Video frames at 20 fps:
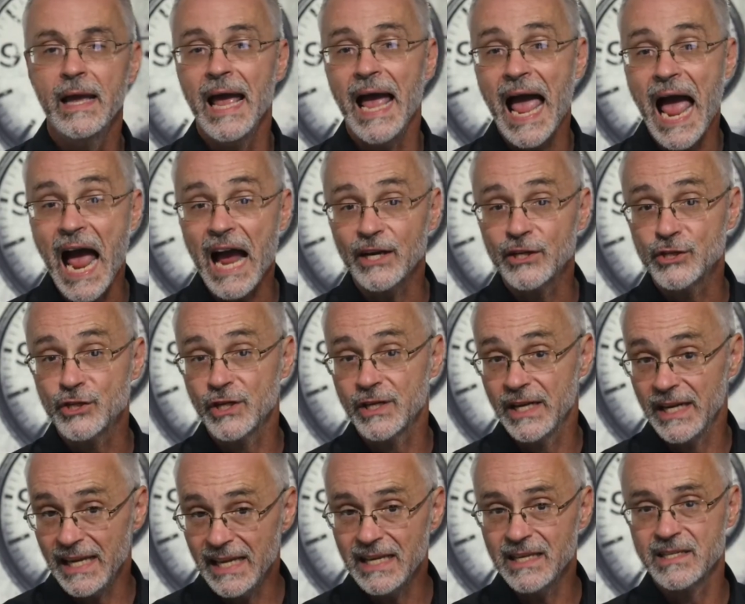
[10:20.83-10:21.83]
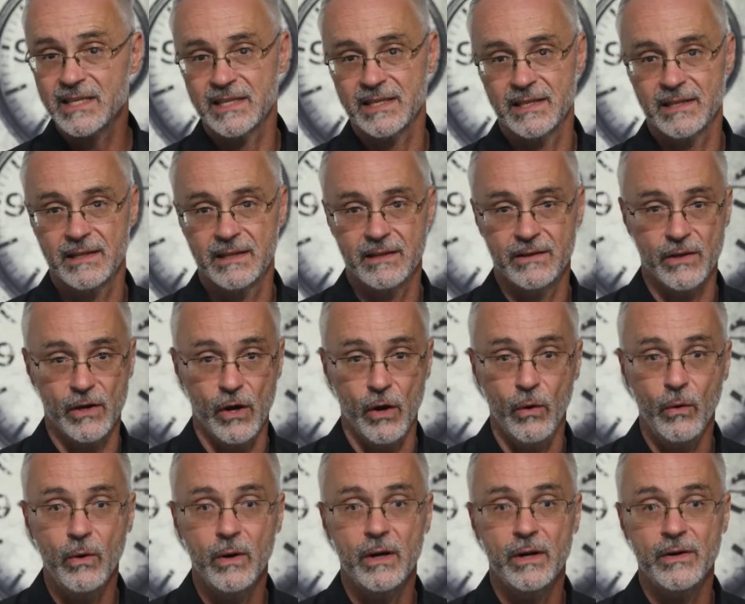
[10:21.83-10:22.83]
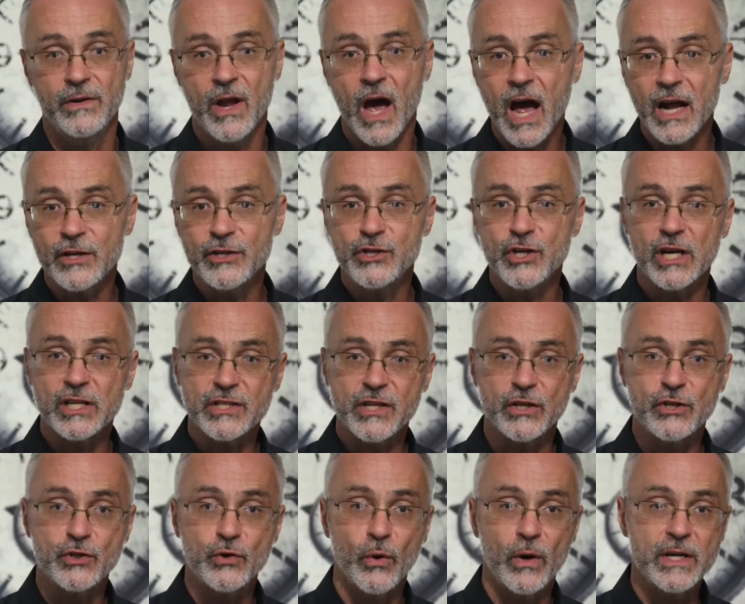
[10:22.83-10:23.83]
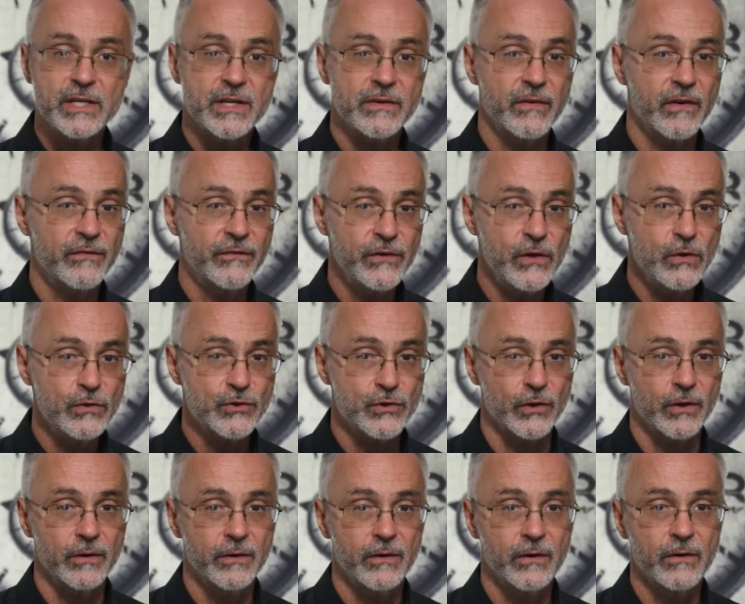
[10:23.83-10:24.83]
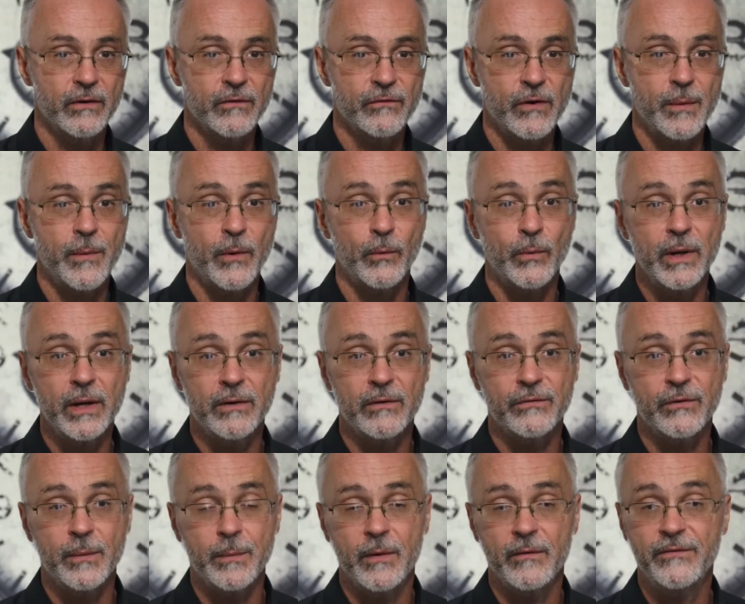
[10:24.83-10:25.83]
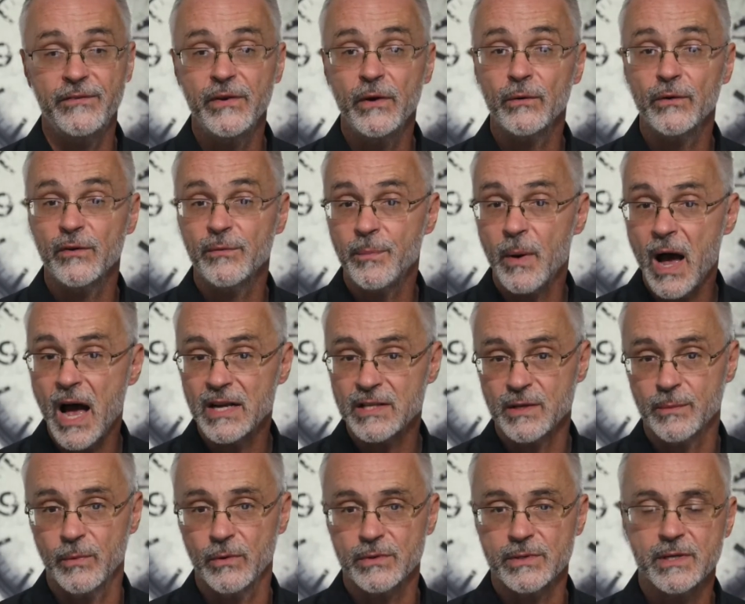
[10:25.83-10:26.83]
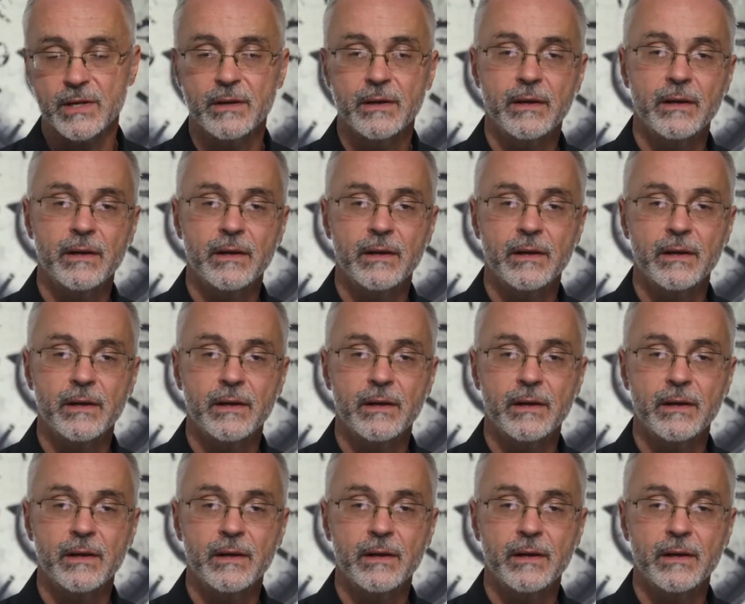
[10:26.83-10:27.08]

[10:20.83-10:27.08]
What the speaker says: Action is, though, not just a choice of a future from a field of possibles,